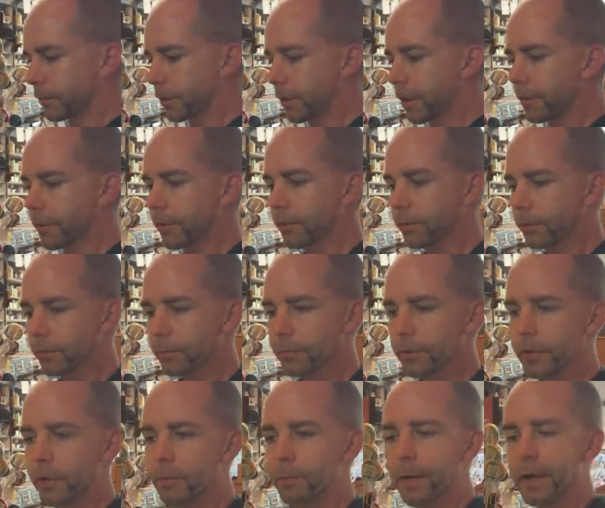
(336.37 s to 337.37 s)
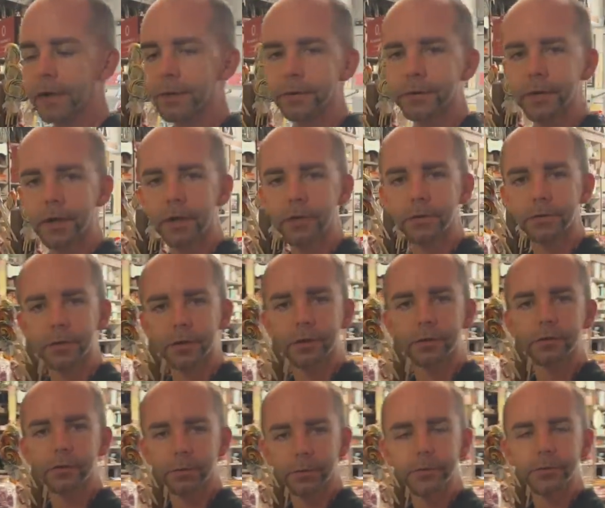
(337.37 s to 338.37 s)
and they're, you know, made in
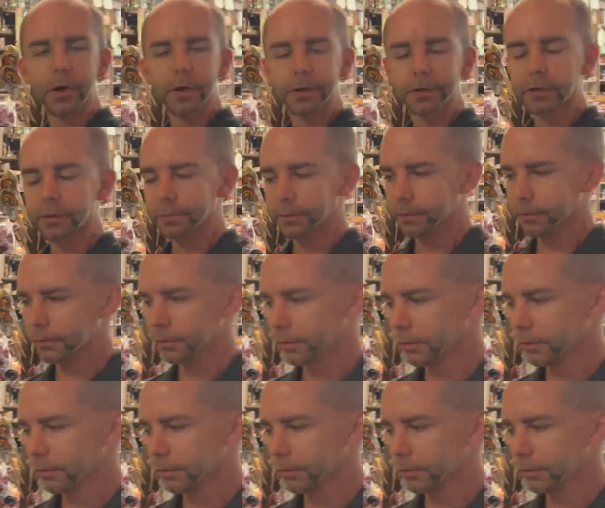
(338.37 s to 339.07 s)
Tennessee, so we try to keep it,